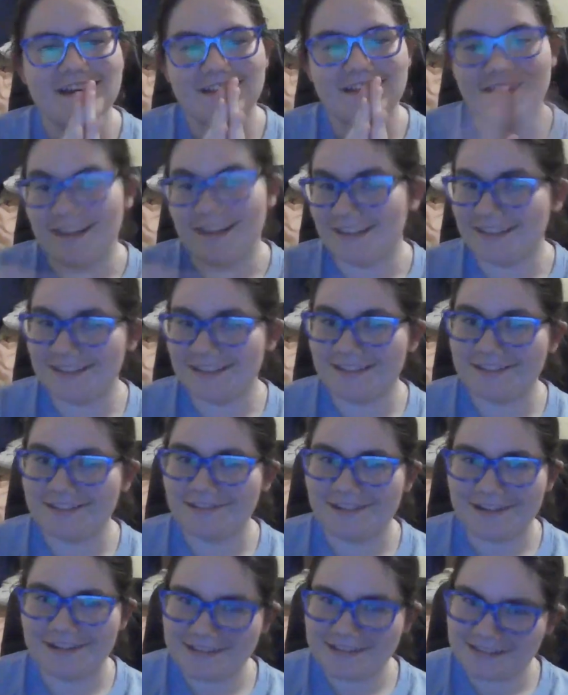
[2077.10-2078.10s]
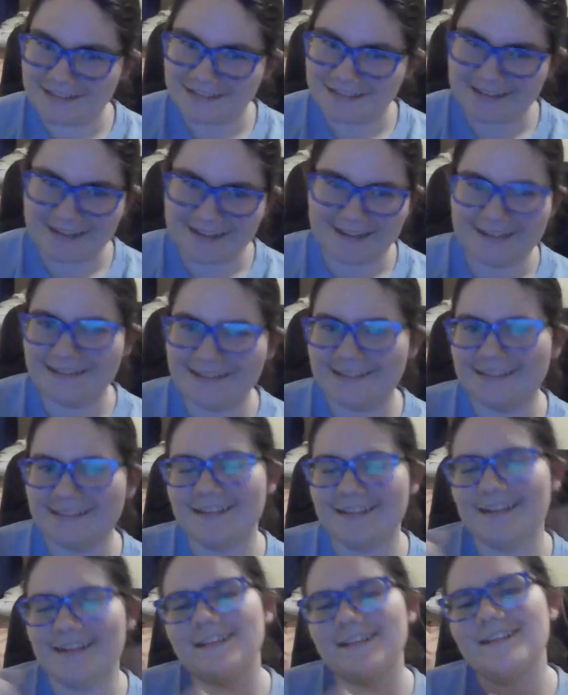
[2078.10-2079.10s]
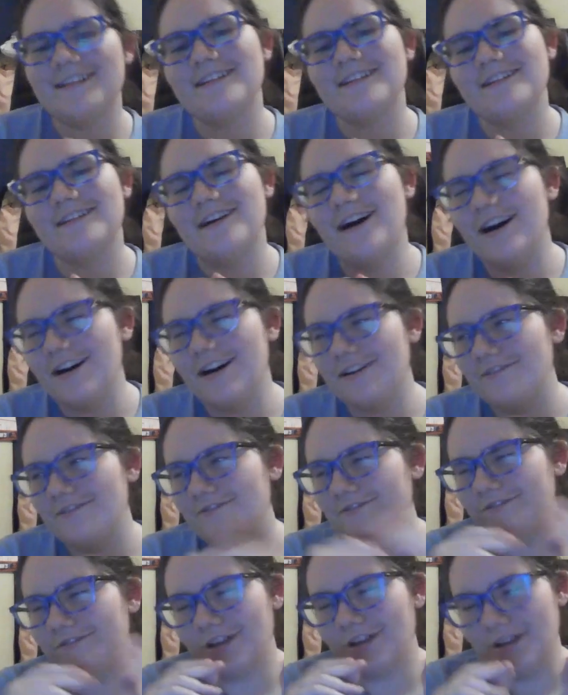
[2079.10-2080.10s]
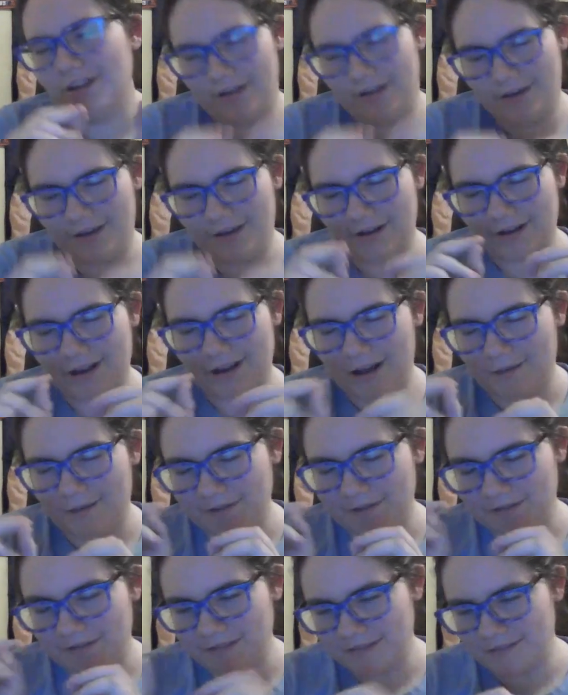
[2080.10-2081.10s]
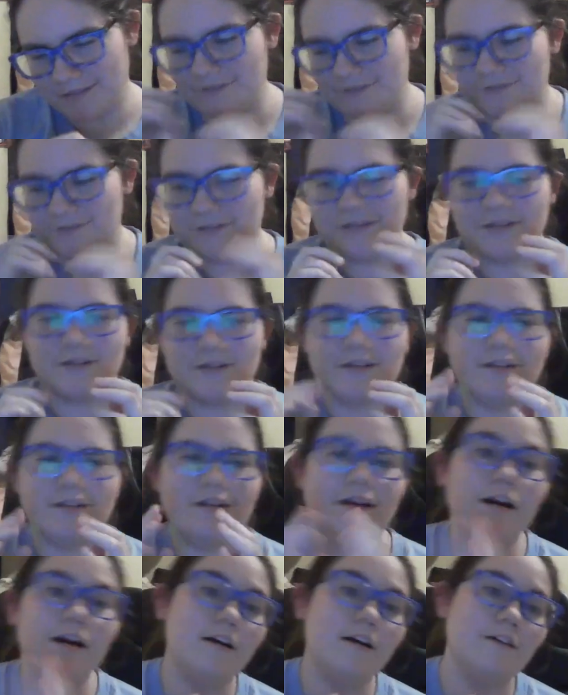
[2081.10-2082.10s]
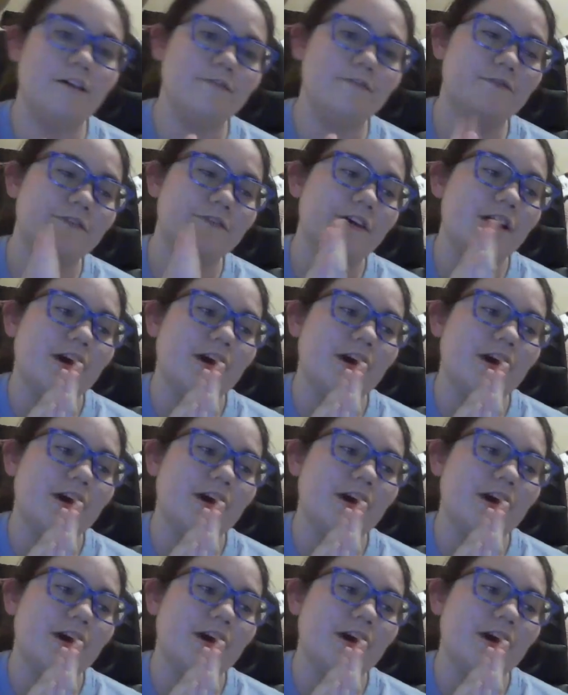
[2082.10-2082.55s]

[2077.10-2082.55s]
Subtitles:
that's it, you guys. That is the end of a non-comics history of.